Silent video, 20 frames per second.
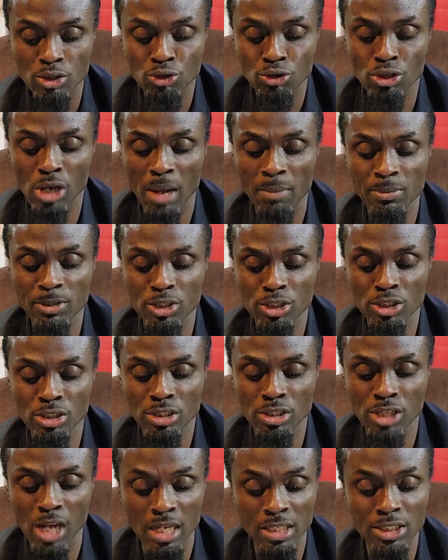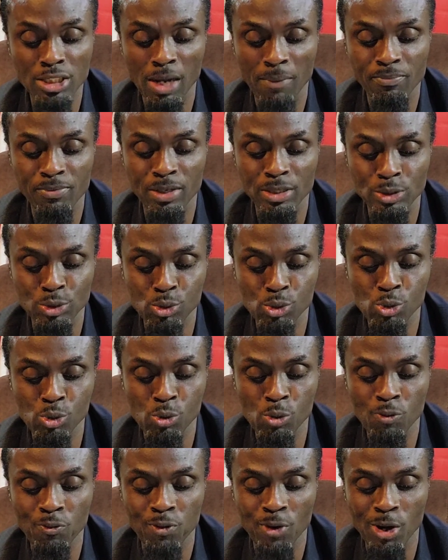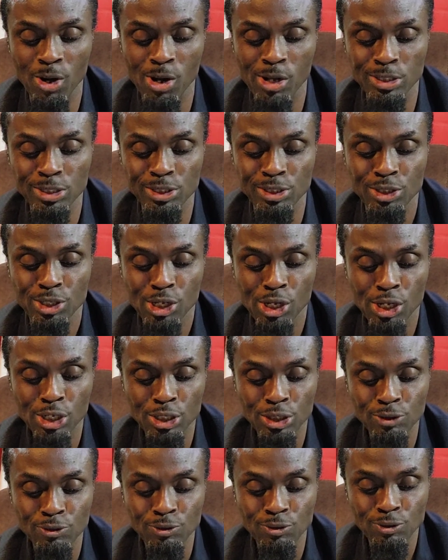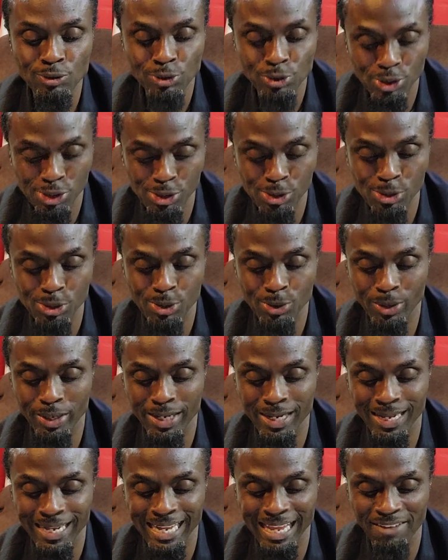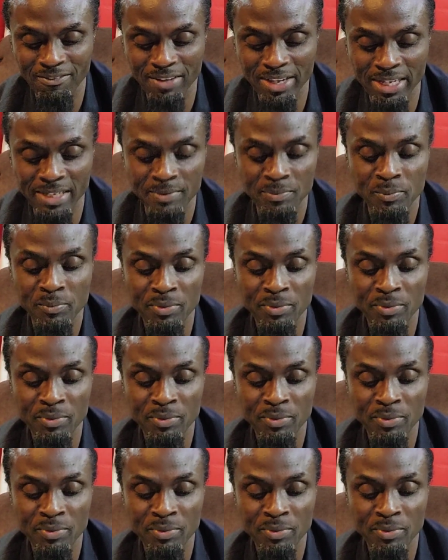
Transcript: John, John chapter 2, verse 2 to 11.